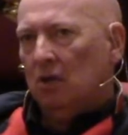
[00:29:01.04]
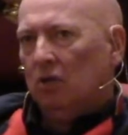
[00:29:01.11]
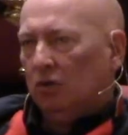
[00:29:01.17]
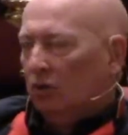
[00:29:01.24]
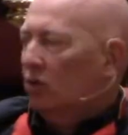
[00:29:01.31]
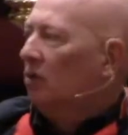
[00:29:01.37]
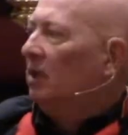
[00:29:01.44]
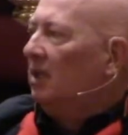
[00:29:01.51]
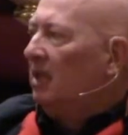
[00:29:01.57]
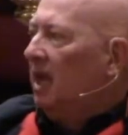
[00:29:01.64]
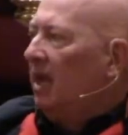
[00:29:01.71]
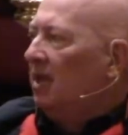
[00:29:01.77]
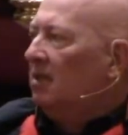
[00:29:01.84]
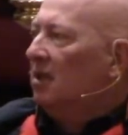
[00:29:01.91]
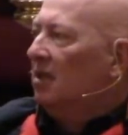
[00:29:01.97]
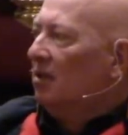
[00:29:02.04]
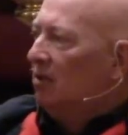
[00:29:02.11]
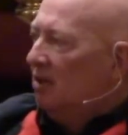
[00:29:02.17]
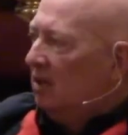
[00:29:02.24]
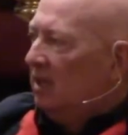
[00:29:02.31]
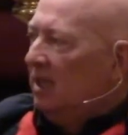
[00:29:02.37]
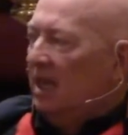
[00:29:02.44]
30 days and
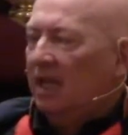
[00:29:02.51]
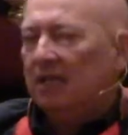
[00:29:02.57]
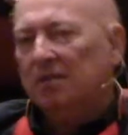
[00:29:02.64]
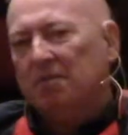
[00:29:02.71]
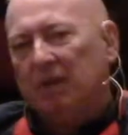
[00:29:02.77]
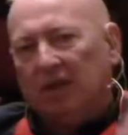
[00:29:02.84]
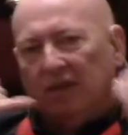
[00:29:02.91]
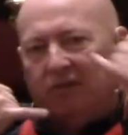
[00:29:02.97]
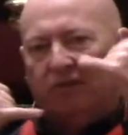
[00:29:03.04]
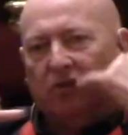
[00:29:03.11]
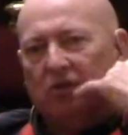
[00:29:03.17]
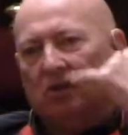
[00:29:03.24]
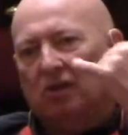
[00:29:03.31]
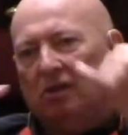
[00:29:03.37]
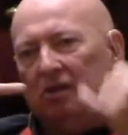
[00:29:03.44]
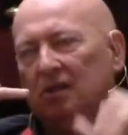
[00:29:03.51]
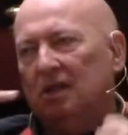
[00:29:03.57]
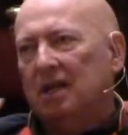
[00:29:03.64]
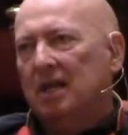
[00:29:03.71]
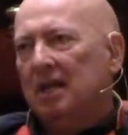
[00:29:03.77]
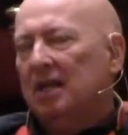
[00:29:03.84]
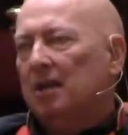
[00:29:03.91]
30 nights making phone call.
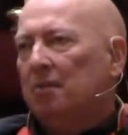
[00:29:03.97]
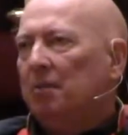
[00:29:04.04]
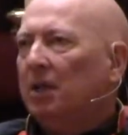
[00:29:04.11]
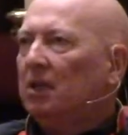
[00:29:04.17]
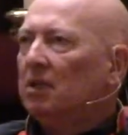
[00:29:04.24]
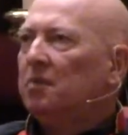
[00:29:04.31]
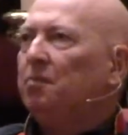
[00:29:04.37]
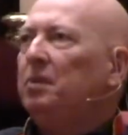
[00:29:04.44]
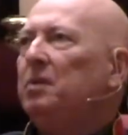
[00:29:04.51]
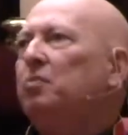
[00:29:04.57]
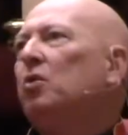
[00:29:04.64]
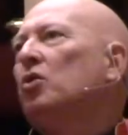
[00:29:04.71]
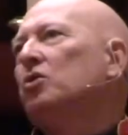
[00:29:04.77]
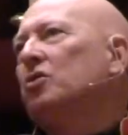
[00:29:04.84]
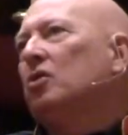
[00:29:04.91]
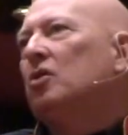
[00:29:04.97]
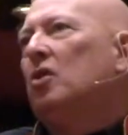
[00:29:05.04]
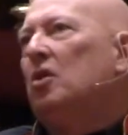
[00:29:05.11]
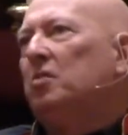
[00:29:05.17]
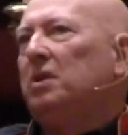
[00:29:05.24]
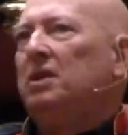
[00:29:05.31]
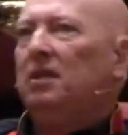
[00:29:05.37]
Because people also
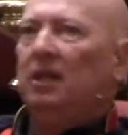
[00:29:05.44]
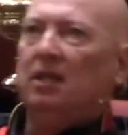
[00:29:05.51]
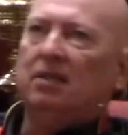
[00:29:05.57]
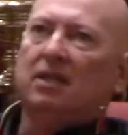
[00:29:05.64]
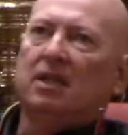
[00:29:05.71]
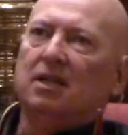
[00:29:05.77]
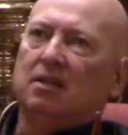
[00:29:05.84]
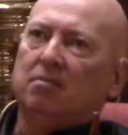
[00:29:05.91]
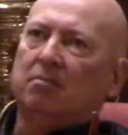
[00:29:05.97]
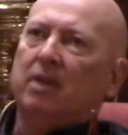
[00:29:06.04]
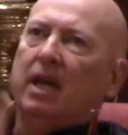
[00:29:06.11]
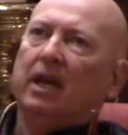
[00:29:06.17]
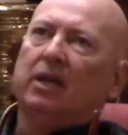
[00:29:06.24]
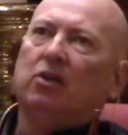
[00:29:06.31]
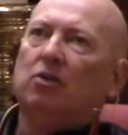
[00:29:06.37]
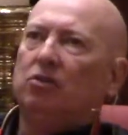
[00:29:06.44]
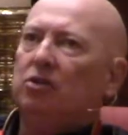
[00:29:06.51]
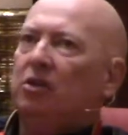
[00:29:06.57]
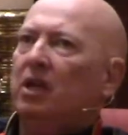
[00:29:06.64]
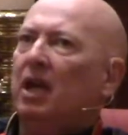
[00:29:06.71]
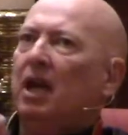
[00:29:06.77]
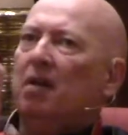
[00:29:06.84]
call me, Diesel and Marriott
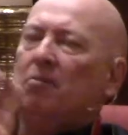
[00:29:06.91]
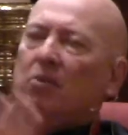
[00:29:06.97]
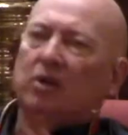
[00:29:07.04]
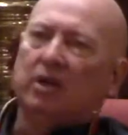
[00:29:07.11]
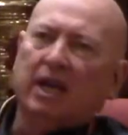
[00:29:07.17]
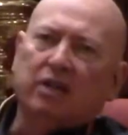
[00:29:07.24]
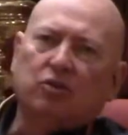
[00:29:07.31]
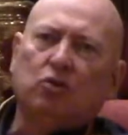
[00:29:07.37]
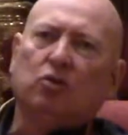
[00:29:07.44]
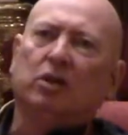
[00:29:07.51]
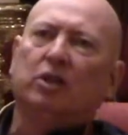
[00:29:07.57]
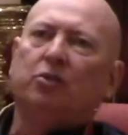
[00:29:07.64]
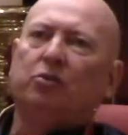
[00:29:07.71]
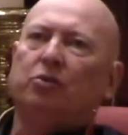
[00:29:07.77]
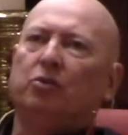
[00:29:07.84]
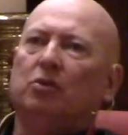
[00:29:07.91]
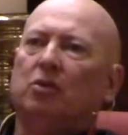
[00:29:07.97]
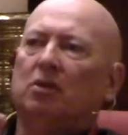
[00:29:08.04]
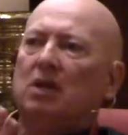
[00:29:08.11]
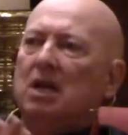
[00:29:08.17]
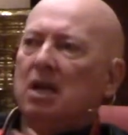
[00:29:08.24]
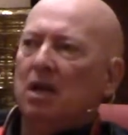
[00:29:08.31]
GM, restaurateur,
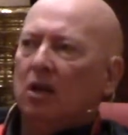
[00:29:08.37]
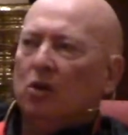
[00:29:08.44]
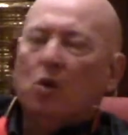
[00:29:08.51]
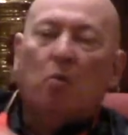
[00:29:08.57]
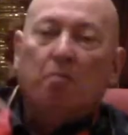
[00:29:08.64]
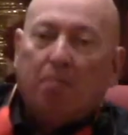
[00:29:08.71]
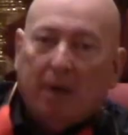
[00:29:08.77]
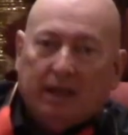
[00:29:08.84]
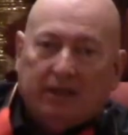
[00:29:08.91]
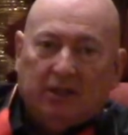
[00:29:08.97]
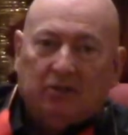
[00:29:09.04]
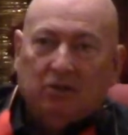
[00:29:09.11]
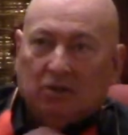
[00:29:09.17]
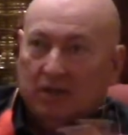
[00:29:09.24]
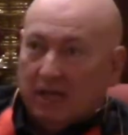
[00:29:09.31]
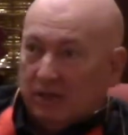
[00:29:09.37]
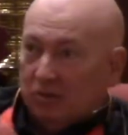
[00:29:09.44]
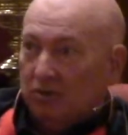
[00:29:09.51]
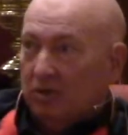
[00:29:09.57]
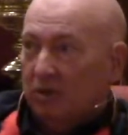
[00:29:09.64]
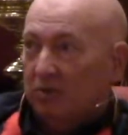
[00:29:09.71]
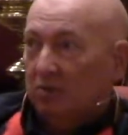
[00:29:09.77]
competitor
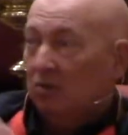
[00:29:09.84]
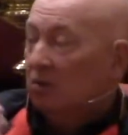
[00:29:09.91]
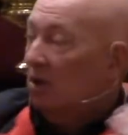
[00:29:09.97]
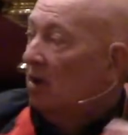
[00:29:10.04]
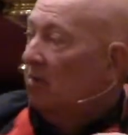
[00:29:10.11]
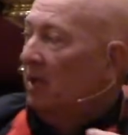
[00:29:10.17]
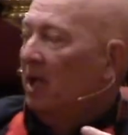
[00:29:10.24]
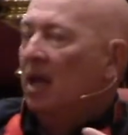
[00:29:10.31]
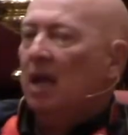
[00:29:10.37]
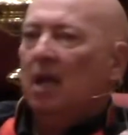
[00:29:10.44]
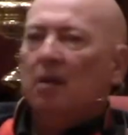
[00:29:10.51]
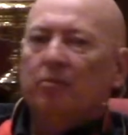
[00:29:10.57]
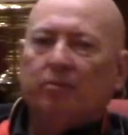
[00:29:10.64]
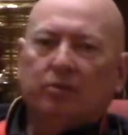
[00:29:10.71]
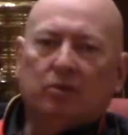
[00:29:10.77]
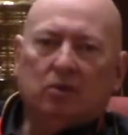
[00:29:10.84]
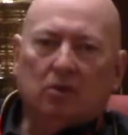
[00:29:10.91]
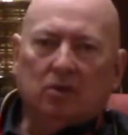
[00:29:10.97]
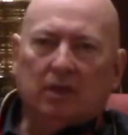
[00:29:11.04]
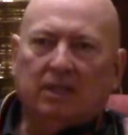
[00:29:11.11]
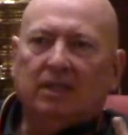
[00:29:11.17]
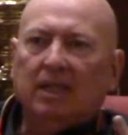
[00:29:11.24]
restaurateur call me, Bruno,
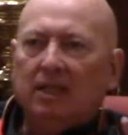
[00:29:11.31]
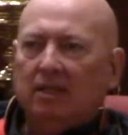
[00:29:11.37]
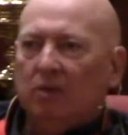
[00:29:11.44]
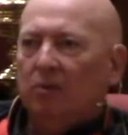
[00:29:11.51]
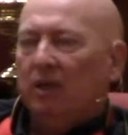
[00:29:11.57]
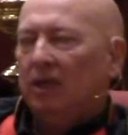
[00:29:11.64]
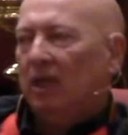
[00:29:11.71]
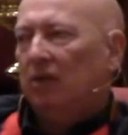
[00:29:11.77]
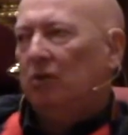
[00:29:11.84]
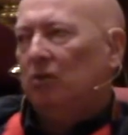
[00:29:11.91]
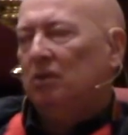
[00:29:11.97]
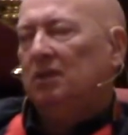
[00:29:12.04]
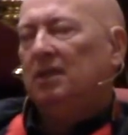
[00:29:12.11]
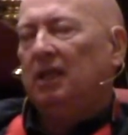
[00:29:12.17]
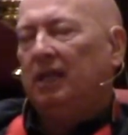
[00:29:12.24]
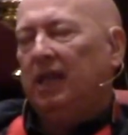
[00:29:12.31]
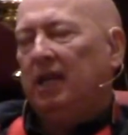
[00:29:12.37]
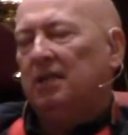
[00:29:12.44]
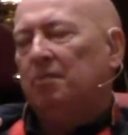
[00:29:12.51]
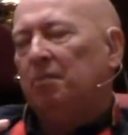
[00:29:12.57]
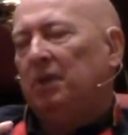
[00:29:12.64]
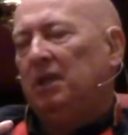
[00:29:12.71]
is there anything we can do? Say, yes,
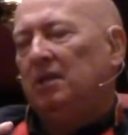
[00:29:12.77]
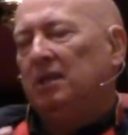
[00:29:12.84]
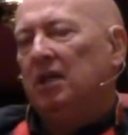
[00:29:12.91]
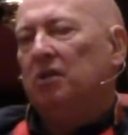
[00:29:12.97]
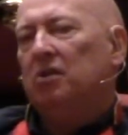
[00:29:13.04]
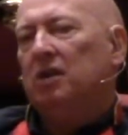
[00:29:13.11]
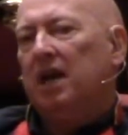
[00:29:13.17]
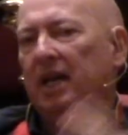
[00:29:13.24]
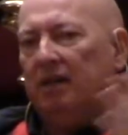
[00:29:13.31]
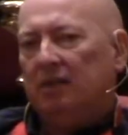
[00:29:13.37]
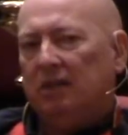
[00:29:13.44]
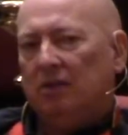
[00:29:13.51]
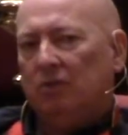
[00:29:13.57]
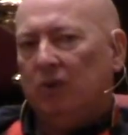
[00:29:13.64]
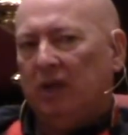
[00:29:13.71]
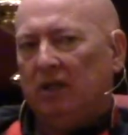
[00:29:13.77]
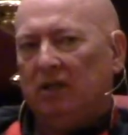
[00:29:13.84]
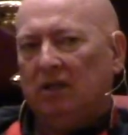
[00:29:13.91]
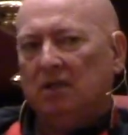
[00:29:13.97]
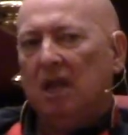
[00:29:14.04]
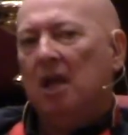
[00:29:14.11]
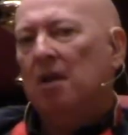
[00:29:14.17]
please, can you hire this
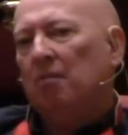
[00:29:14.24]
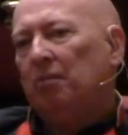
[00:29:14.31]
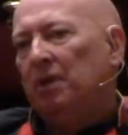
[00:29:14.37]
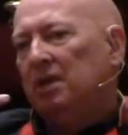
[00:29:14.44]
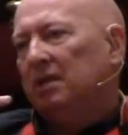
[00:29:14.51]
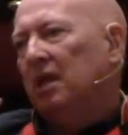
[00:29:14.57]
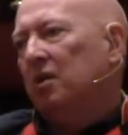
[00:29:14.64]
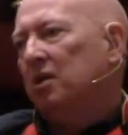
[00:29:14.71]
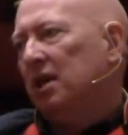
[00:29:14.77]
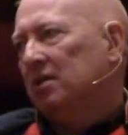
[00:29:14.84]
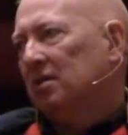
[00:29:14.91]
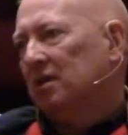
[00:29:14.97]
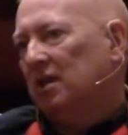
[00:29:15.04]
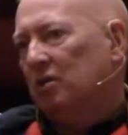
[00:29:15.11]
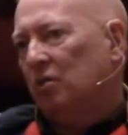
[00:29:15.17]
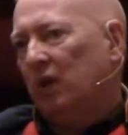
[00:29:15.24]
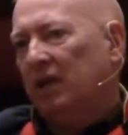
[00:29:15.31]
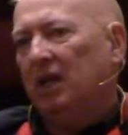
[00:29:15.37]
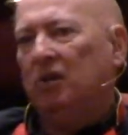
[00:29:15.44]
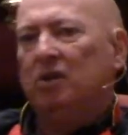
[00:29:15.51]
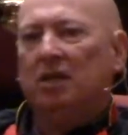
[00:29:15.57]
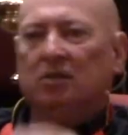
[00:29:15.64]
waitress? Please, can you ask her this way?
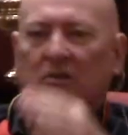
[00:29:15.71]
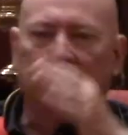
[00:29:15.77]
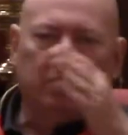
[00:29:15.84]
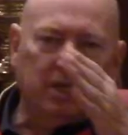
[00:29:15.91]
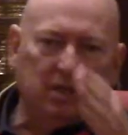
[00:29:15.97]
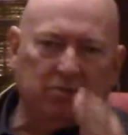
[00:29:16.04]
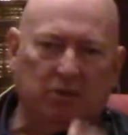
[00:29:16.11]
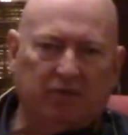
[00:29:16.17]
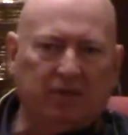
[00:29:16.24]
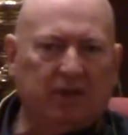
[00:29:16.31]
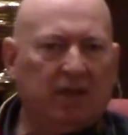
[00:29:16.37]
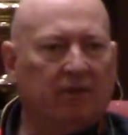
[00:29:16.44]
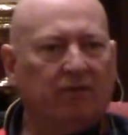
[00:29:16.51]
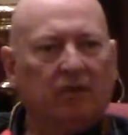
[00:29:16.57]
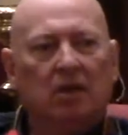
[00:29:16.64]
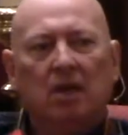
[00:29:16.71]
Can you ask a busboy? Whatever.